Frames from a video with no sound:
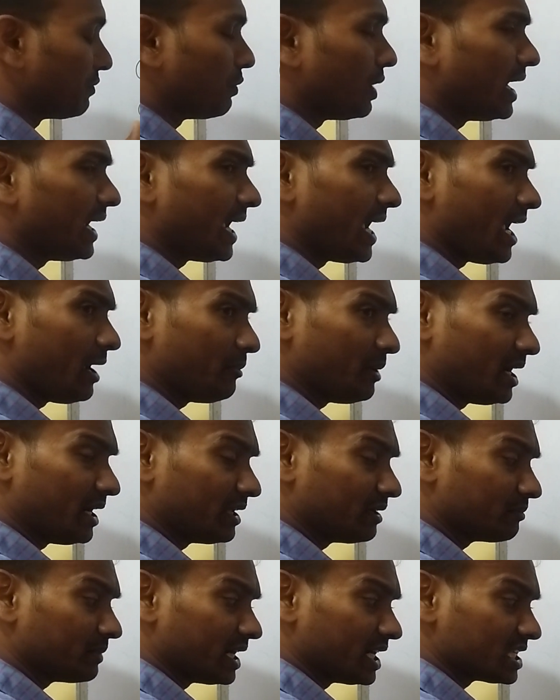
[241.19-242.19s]
Why I am
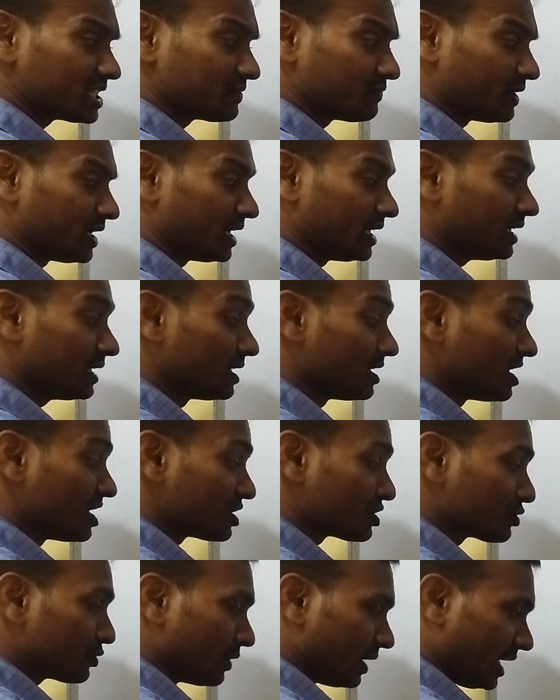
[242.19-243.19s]
adding minus 5?
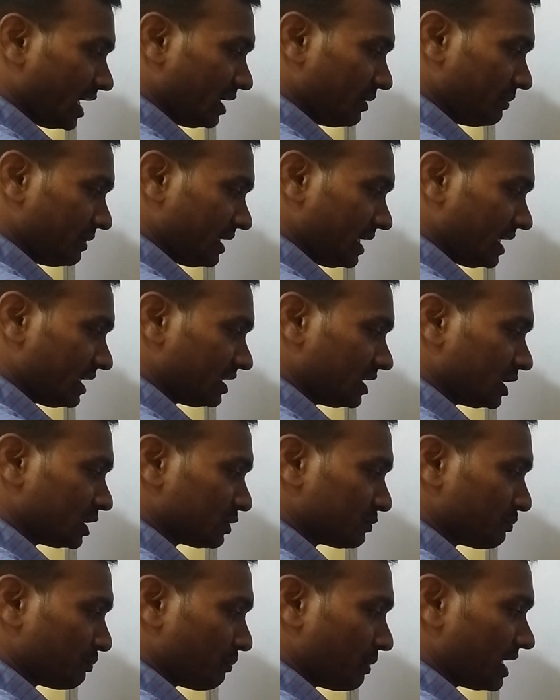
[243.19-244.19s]
To eliminate
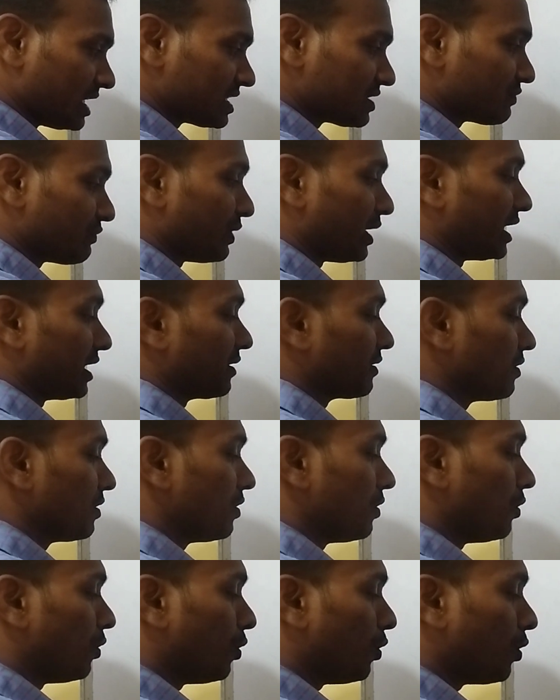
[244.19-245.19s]
this plus 5.
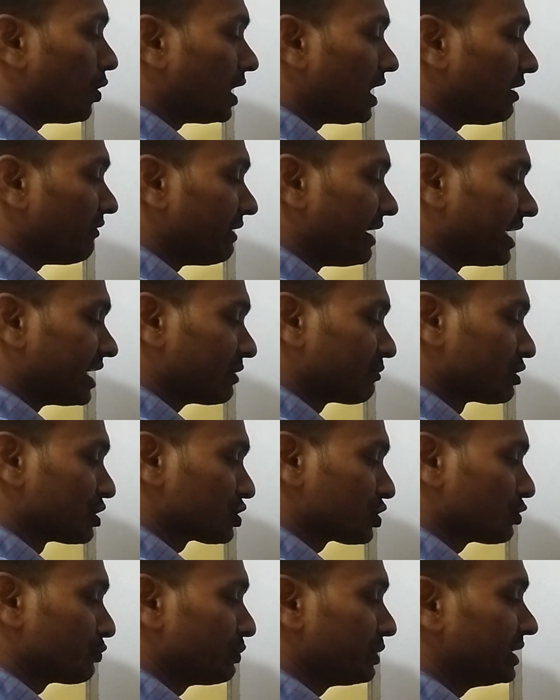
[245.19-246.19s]
Only variable
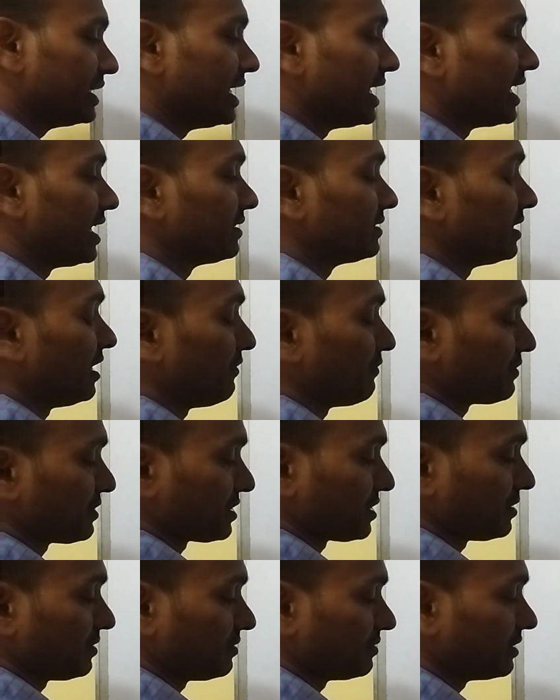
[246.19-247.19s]
should be there on the
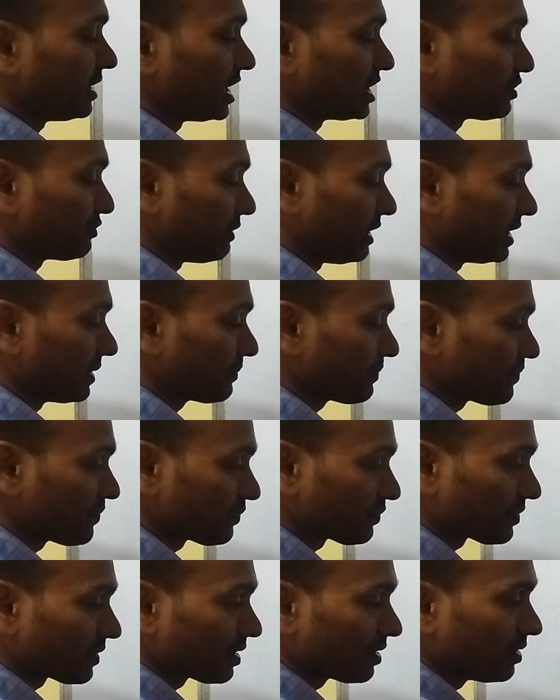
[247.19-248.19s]
left. That's why.
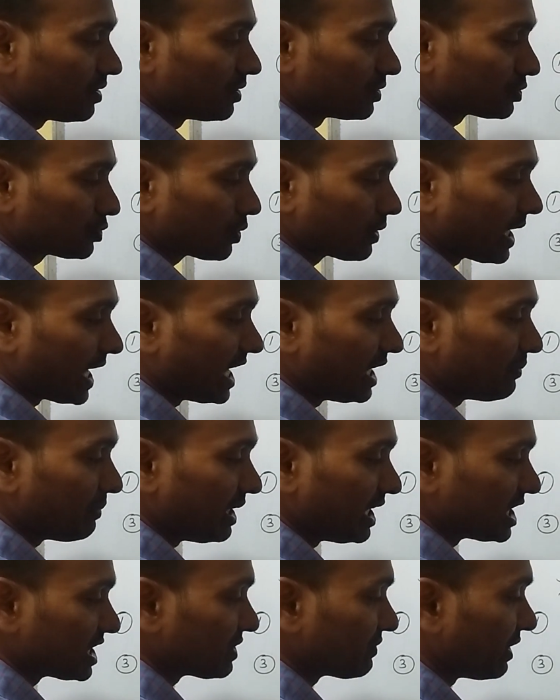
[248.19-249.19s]
So 9
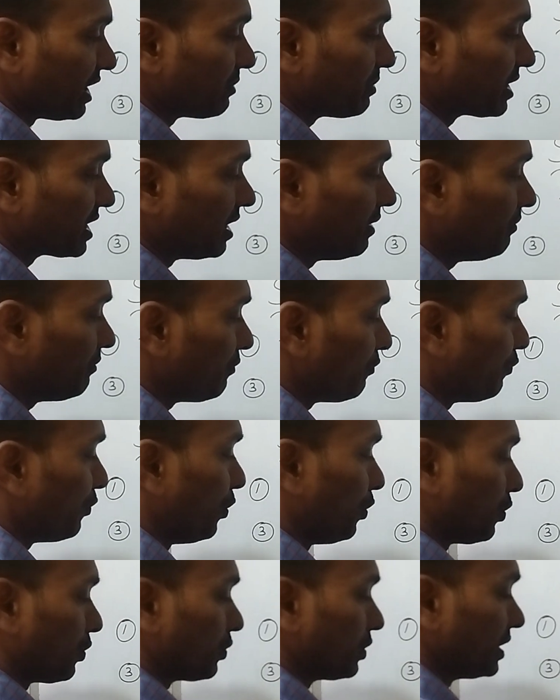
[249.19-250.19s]
minus 5 become
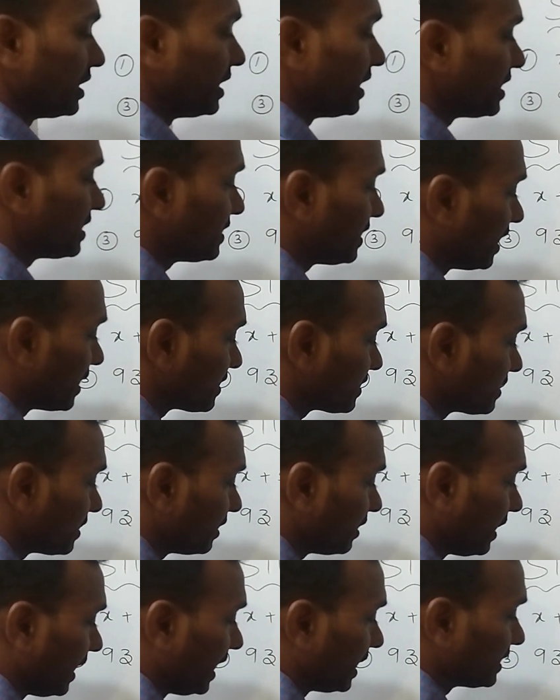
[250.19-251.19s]
4. Here is the
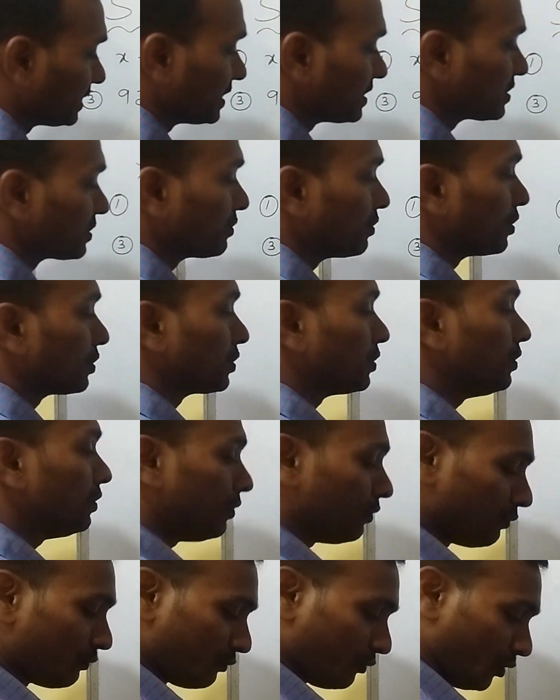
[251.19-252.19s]
answer, x is equal
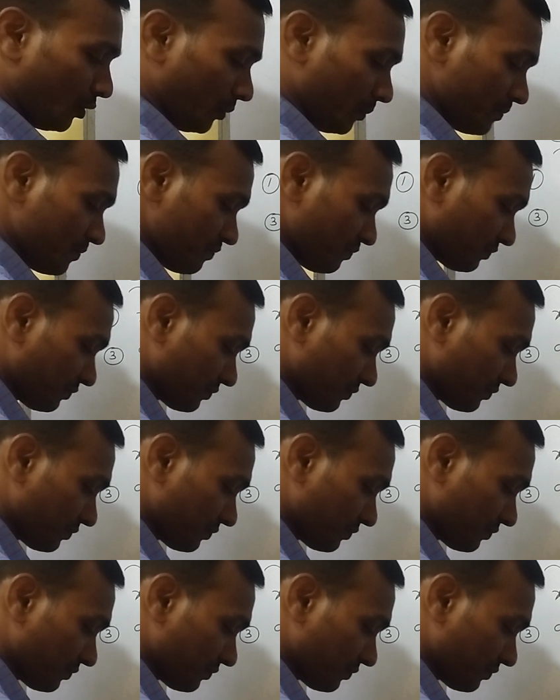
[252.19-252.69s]
to 4.